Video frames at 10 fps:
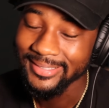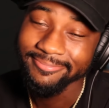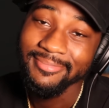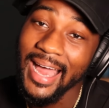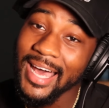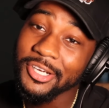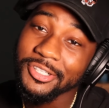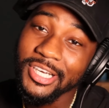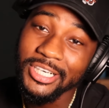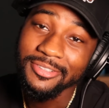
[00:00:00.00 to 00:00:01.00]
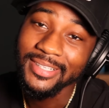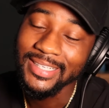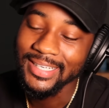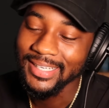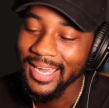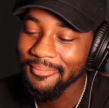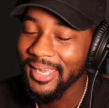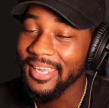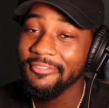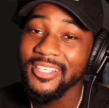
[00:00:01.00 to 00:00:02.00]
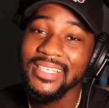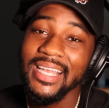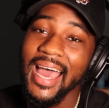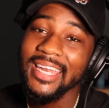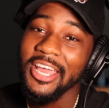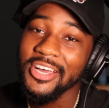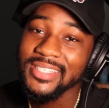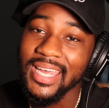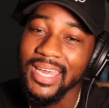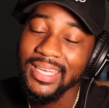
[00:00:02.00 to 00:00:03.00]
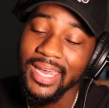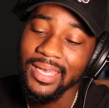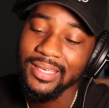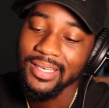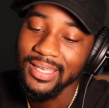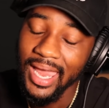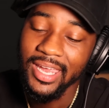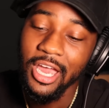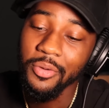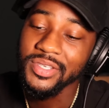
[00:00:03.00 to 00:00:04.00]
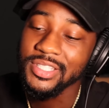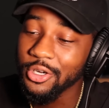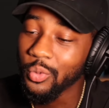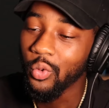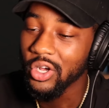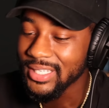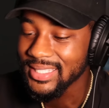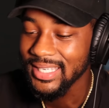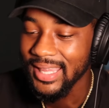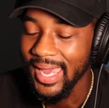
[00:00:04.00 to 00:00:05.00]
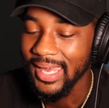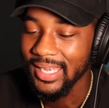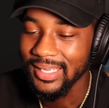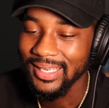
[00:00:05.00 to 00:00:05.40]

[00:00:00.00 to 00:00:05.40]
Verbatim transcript: I don't know, my nigga. I mean, if it's a lot of y'all saying that that y'all would still want to see that,